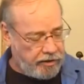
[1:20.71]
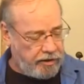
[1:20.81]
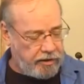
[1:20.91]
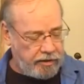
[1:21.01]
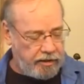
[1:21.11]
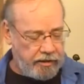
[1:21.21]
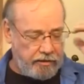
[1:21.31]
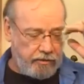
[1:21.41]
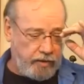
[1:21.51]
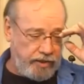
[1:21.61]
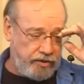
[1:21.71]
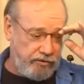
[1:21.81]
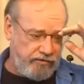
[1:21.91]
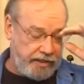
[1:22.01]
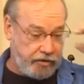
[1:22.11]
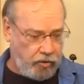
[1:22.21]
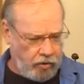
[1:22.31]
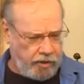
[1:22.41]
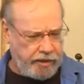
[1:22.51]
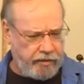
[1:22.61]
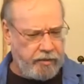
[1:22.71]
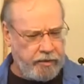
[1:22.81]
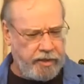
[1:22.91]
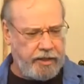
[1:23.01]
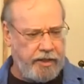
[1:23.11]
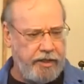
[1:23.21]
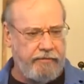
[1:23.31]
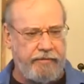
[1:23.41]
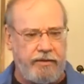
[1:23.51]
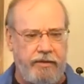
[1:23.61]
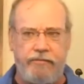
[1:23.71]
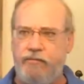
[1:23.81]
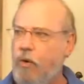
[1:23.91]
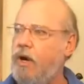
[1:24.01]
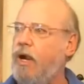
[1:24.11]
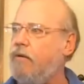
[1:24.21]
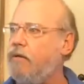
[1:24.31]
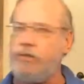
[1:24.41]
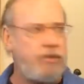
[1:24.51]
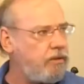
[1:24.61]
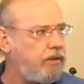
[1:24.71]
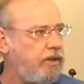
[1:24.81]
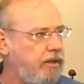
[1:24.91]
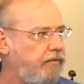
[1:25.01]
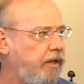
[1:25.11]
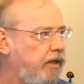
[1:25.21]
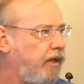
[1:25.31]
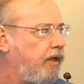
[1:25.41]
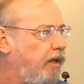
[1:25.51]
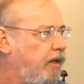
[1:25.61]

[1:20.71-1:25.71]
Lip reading: along on our way to Victoria, where we're going to have 4 hours in the evening